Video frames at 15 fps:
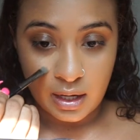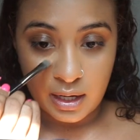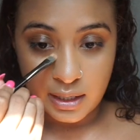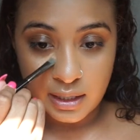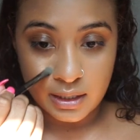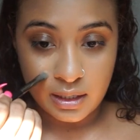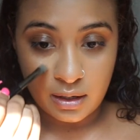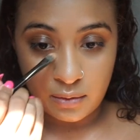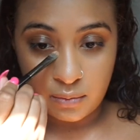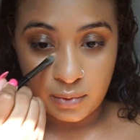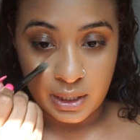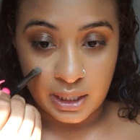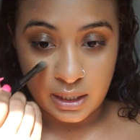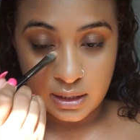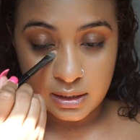I cannot
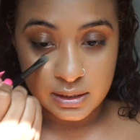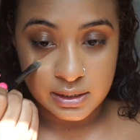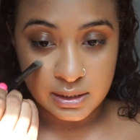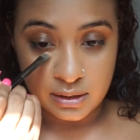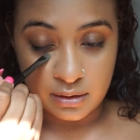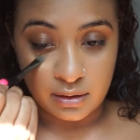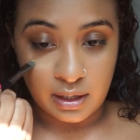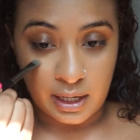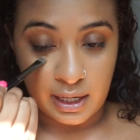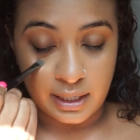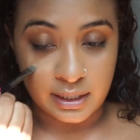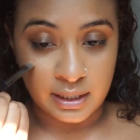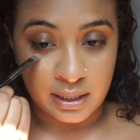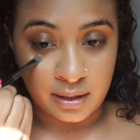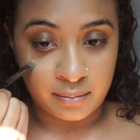wait till I
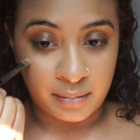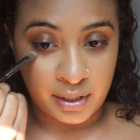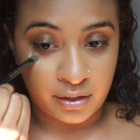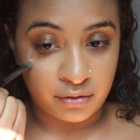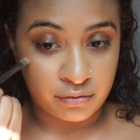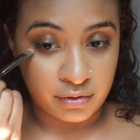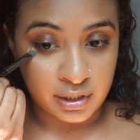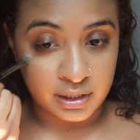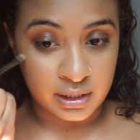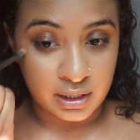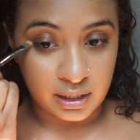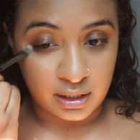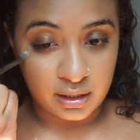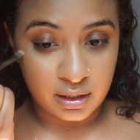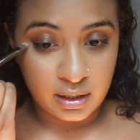get my new ring
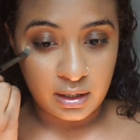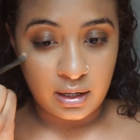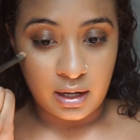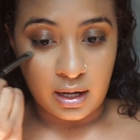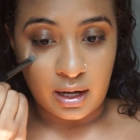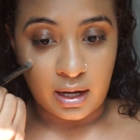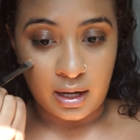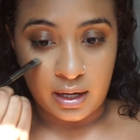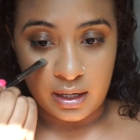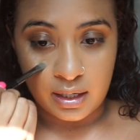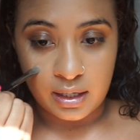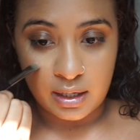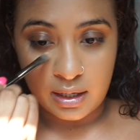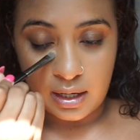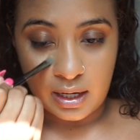light.
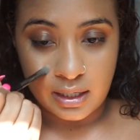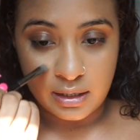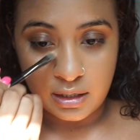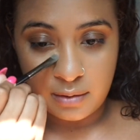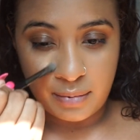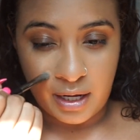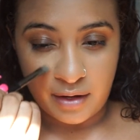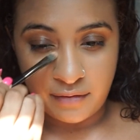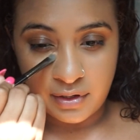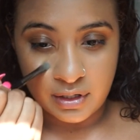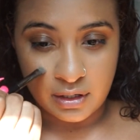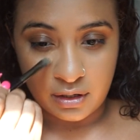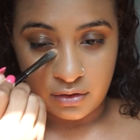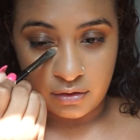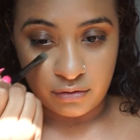I ended up having
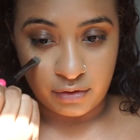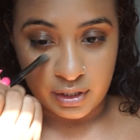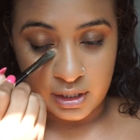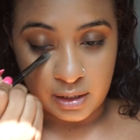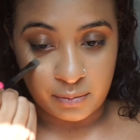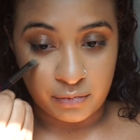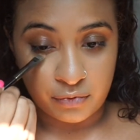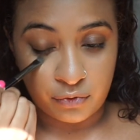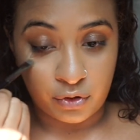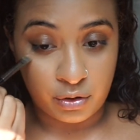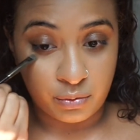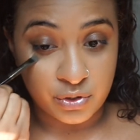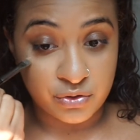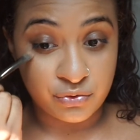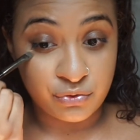another ring light before. It
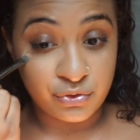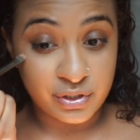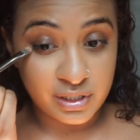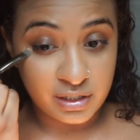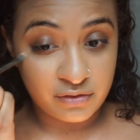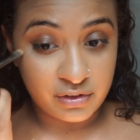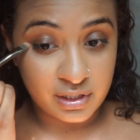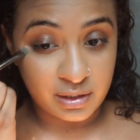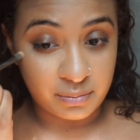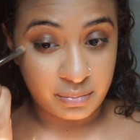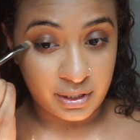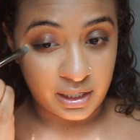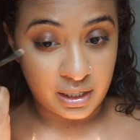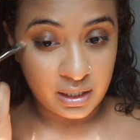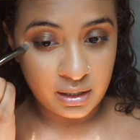was really
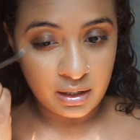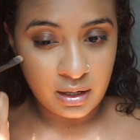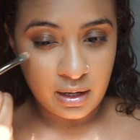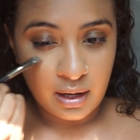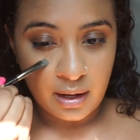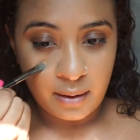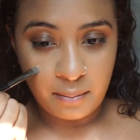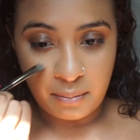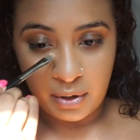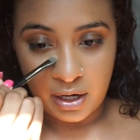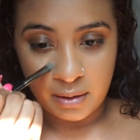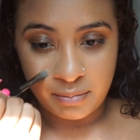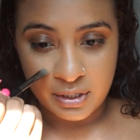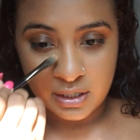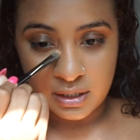big.
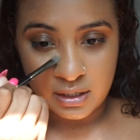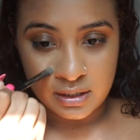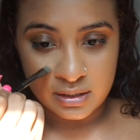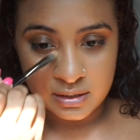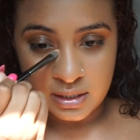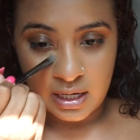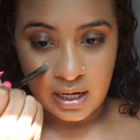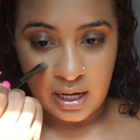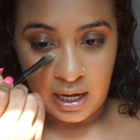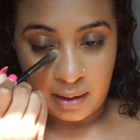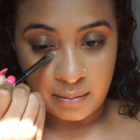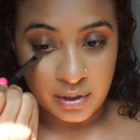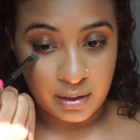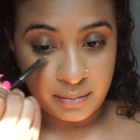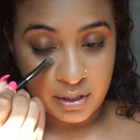But because I'm
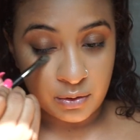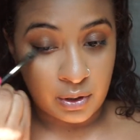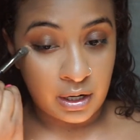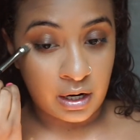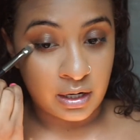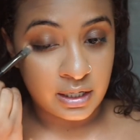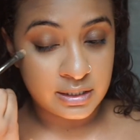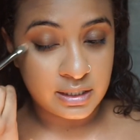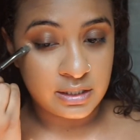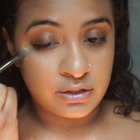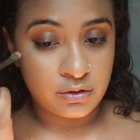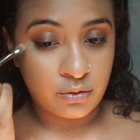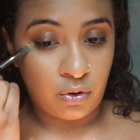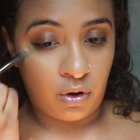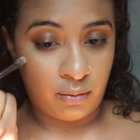going to be quite honest, I
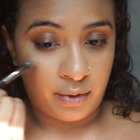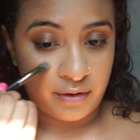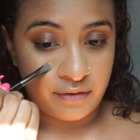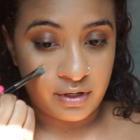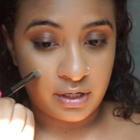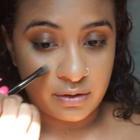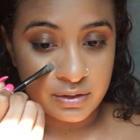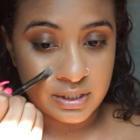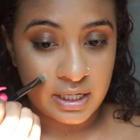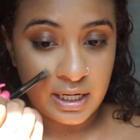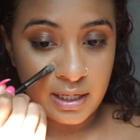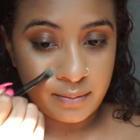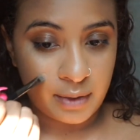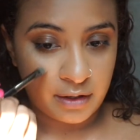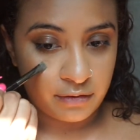do all my videos
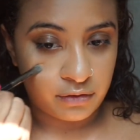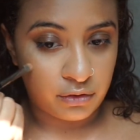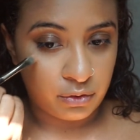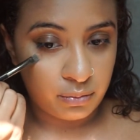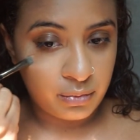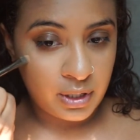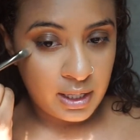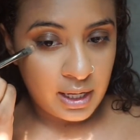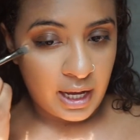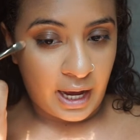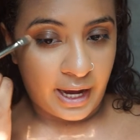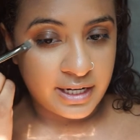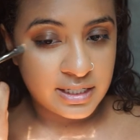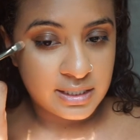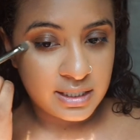in my room,
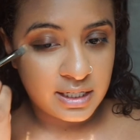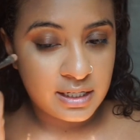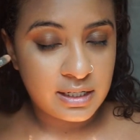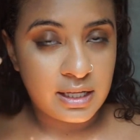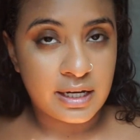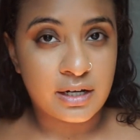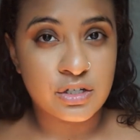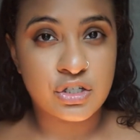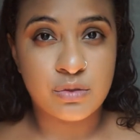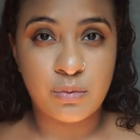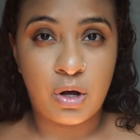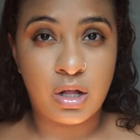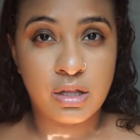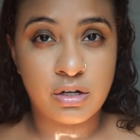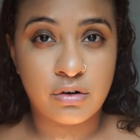I just needed like a
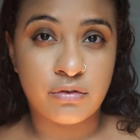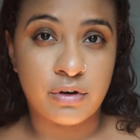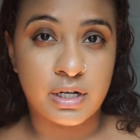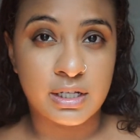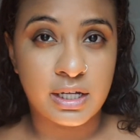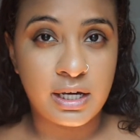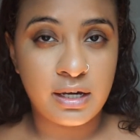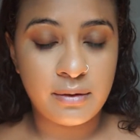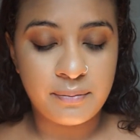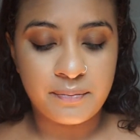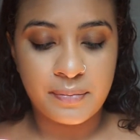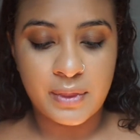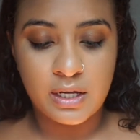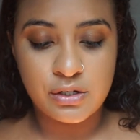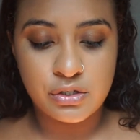small little ring light.
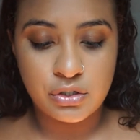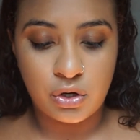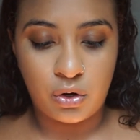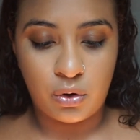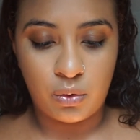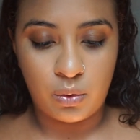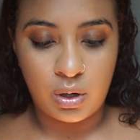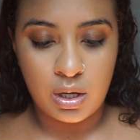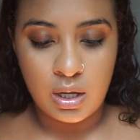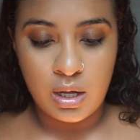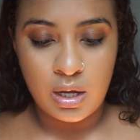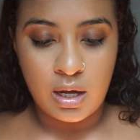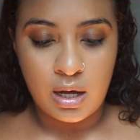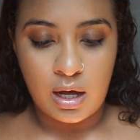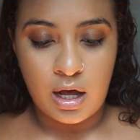So
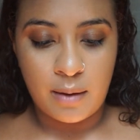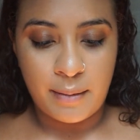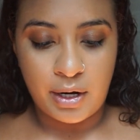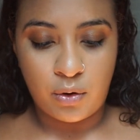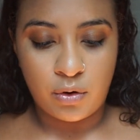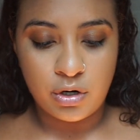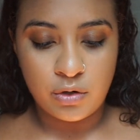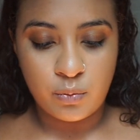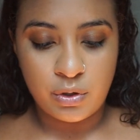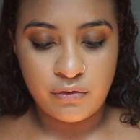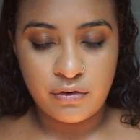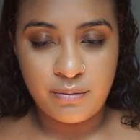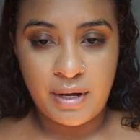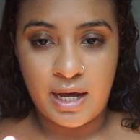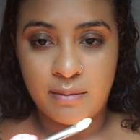I ordered one
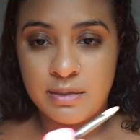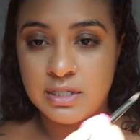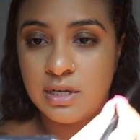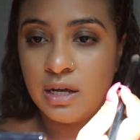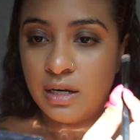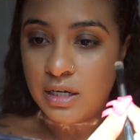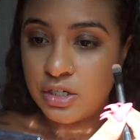from Amazon.